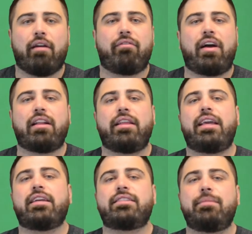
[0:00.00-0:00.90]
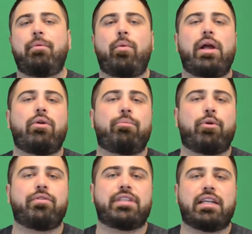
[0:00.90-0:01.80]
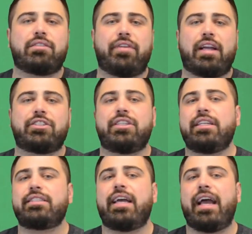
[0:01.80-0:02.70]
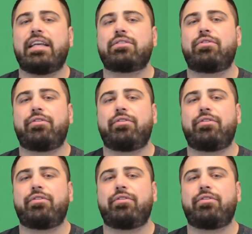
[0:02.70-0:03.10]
Finally, a simple way to improve satisfaction is to ask for